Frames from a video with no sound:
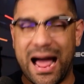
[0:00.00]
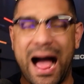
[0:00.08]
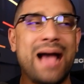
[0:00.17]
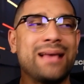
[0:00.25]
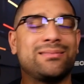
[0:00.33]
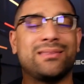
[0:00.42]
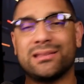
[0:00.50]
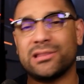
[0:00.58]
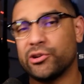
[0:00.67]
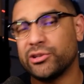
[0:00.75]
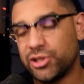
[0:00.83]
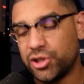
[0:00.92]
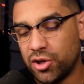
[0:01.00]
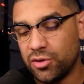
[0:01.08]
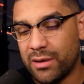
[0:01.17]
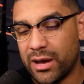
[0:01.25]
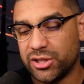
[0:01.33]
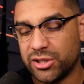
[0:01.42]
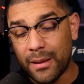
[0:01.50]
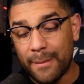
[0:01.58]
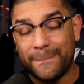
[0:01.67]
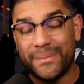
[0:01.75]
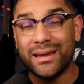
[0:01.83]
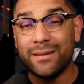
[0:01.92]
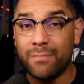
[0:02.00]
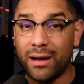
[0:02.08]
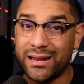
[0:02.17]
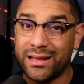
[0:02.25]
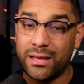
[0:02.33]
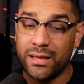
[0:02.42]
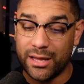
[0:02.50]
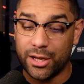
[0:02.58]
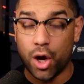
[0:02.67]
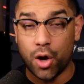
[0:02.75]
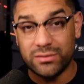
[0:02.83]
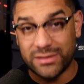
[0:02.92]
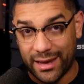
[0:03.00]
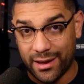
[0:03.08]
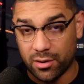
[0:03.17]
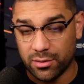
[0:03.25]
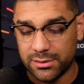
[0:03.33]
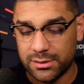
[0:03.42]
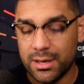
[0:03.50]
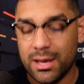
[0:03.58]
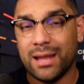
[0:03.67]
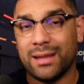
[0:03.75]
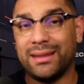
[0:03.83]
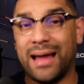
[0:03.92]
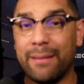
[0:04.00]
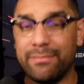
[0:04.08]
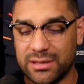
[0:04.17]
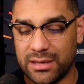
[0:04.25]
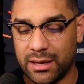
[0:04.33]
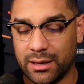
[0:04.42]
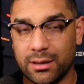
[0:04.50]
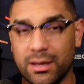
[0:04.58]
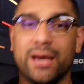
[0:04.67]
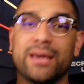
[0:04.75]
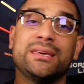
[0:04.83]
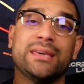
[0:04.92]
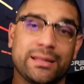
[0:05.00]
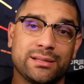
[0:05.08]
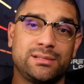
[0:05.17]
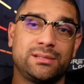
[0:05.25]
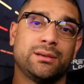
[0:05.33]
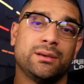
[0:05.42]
I think there's too much big money in hotels lobbying against